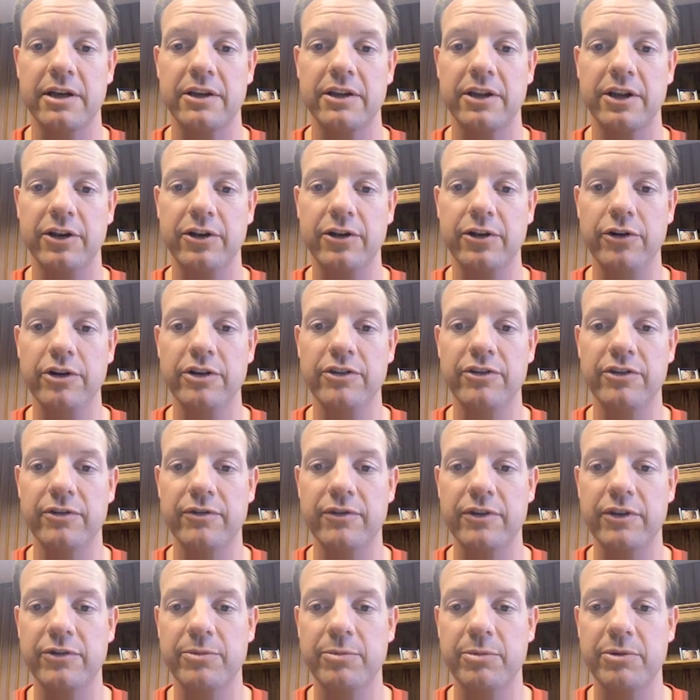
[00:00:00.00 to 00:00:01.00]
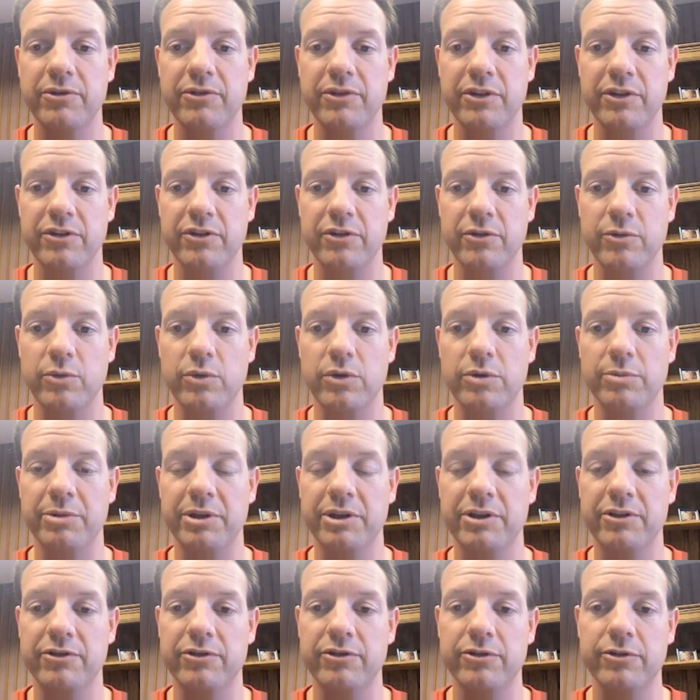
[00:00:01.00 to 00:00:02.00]
The duties of this position will
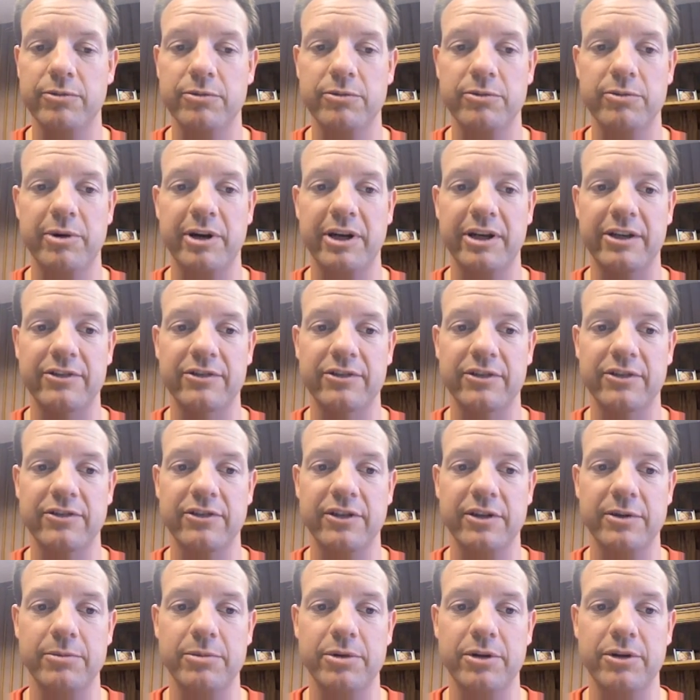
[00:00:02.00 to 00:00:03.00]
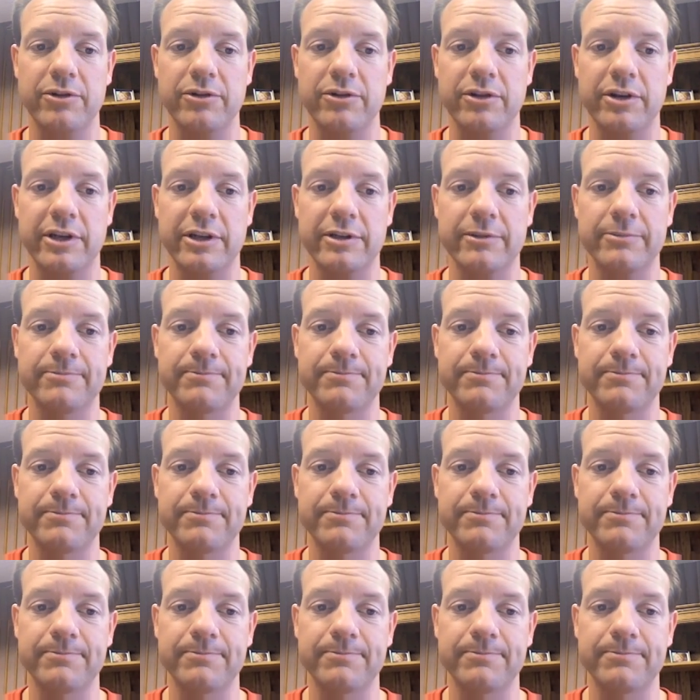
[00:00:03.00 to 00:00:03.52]
be assumed by existing personnel.